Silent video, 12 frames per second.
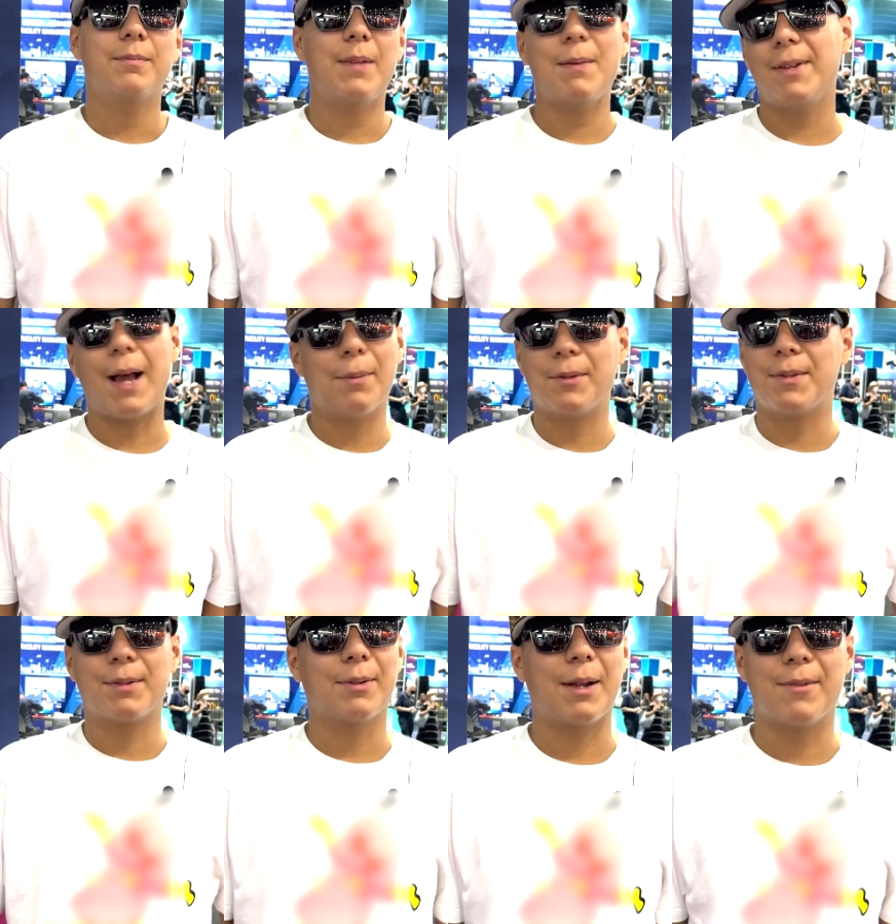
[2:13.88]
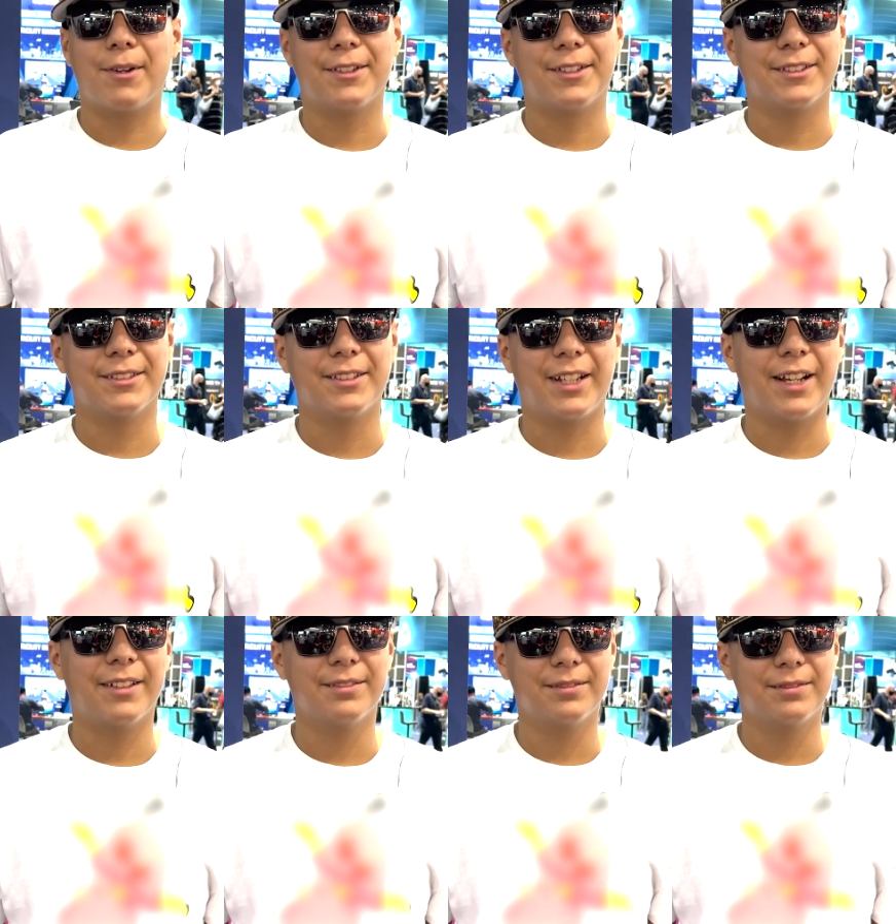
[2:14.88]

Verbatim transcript: Maybe Optimus Prime also, yeah.